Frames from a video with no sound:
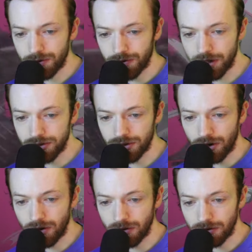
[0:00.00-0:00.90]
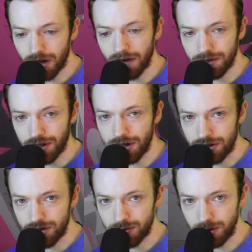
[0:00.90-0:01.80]
fights are all
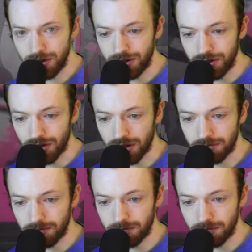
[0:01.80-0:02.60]
conversations, Bleach's are